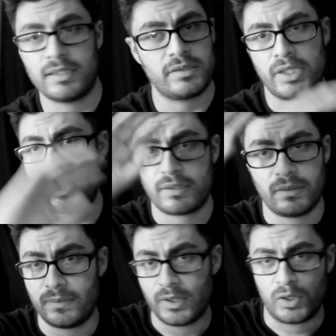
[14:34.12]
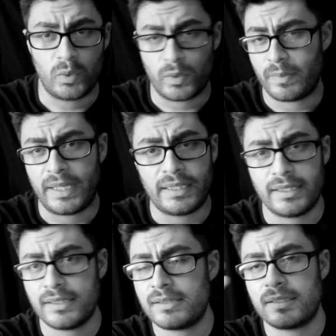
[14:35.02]
and check out the, the newer
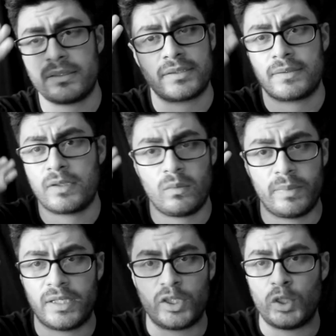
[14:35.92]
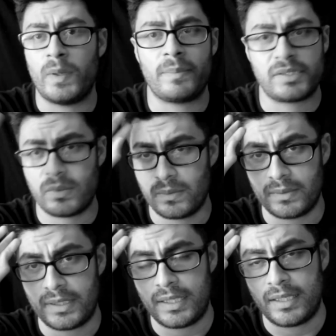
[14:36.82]
paintings. There's there'll be a new episode
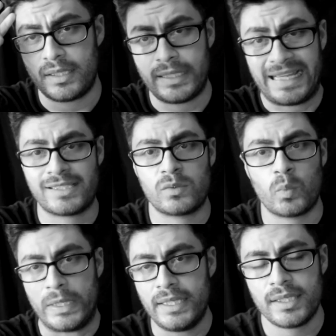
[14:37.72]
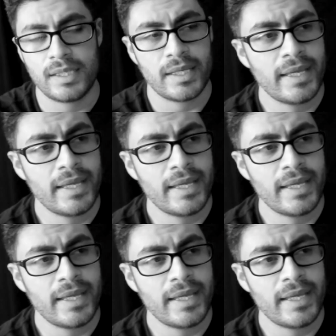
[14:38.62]
uh, next week.